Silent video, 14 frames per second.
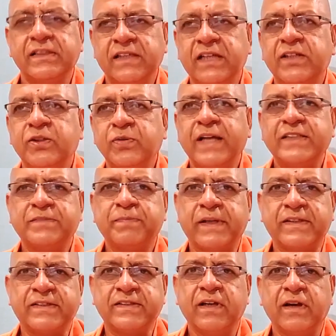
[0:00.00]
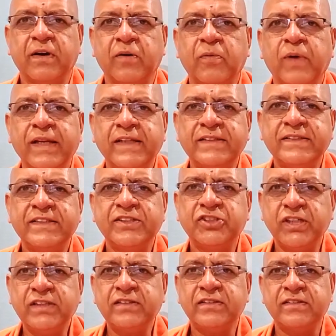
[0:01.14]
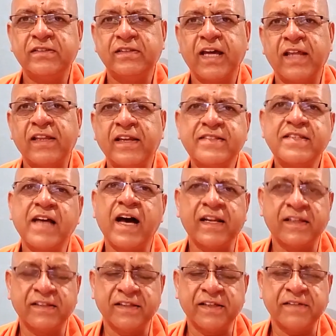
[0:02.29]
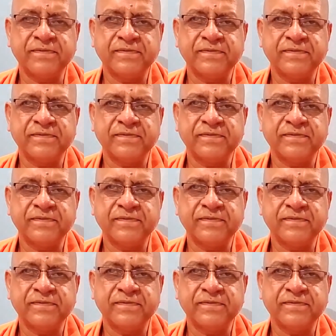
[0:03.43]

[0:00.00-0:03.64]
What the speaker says: There are two aspects. One is the chit, and that is ananda.